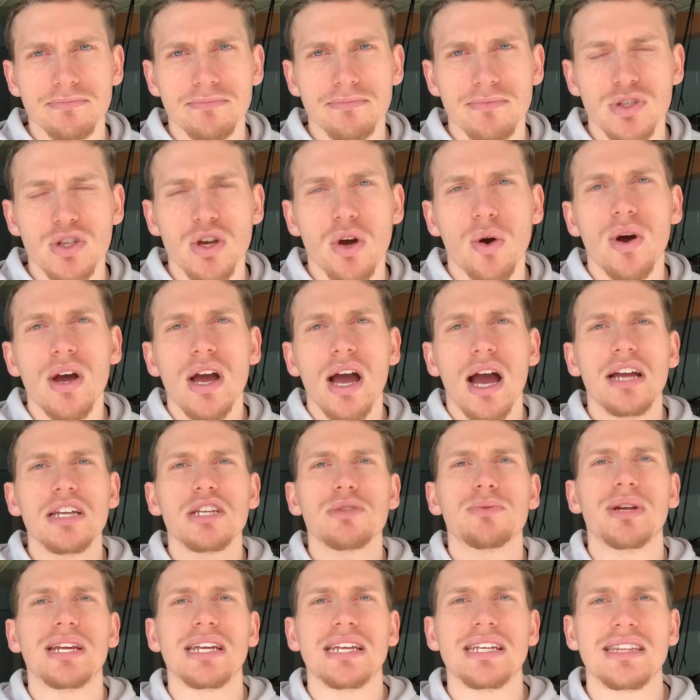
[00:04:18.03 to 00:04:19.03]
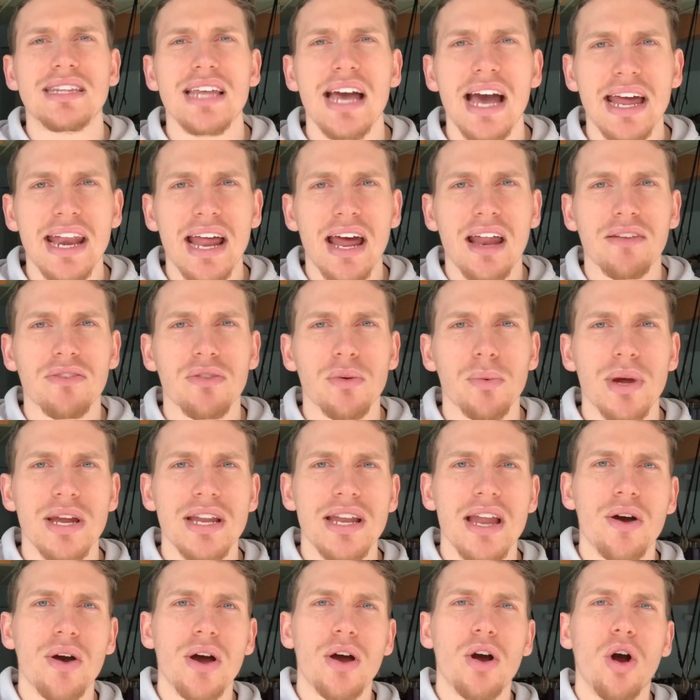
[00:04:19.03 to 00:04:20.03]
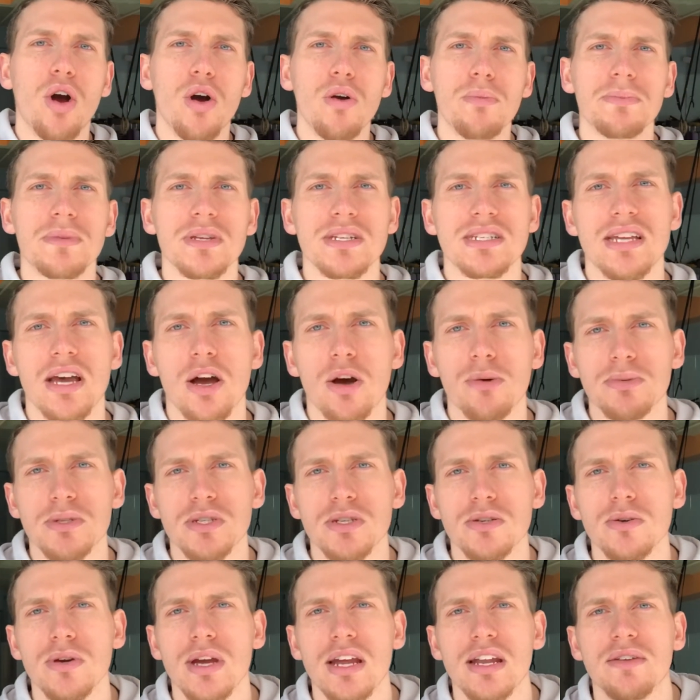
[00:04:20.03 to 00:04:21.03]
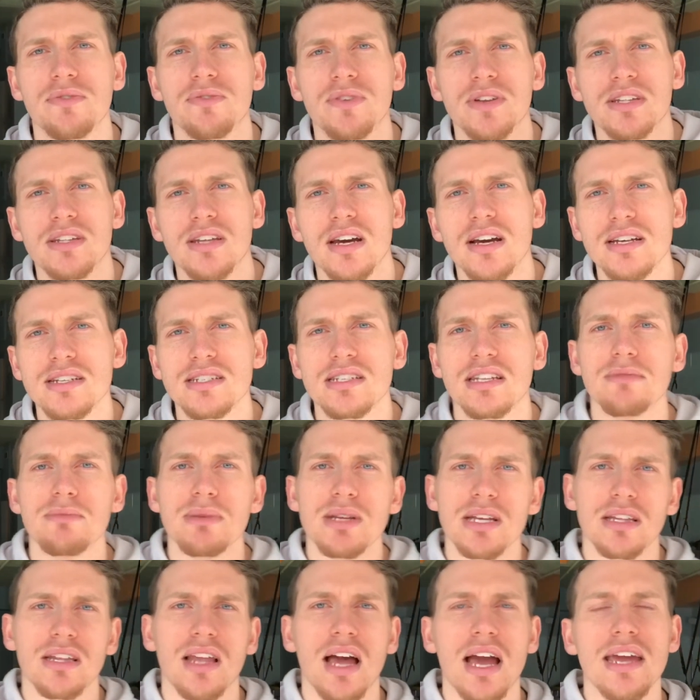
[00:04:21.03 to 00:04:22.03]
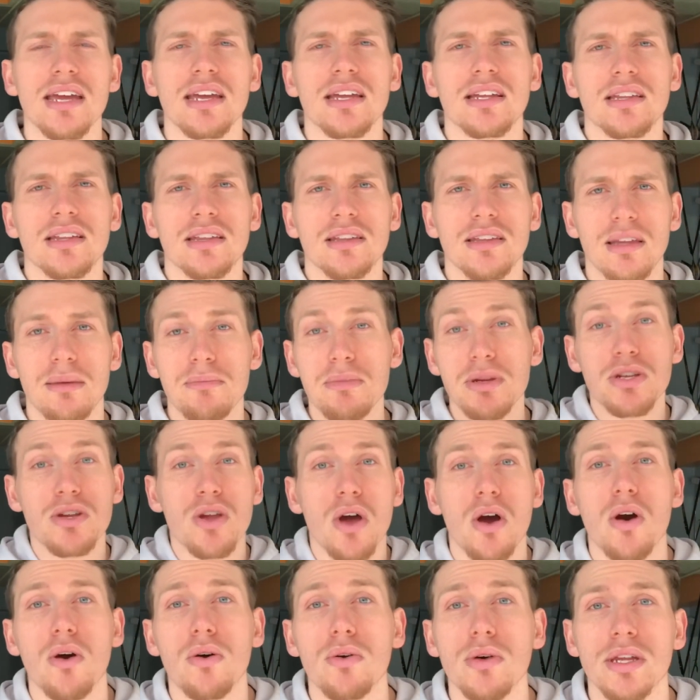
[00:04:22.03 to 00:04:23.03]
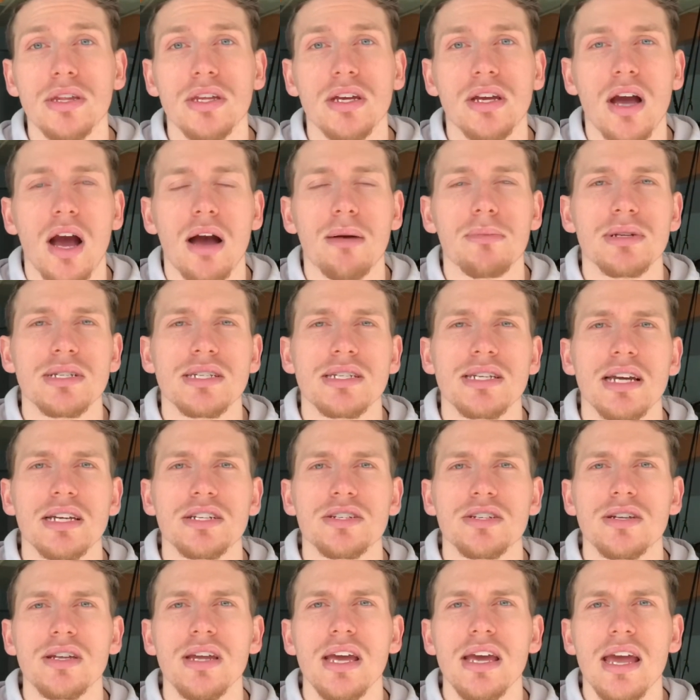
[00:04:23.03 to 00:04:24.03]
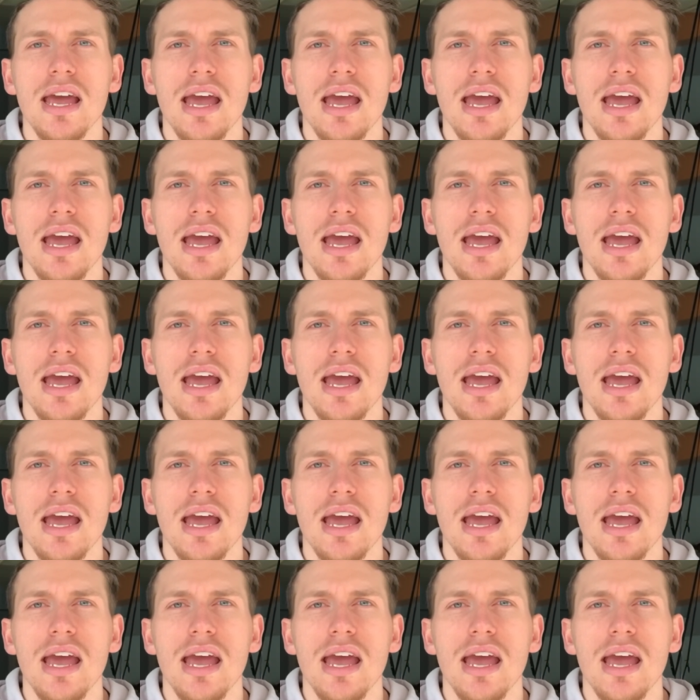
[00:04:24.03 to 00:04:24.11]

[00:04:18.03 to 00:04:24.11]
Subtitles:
So I just want to get that out of the way. Now, I hope this helps you, and if it does, leave me a like, let me know in the comment section.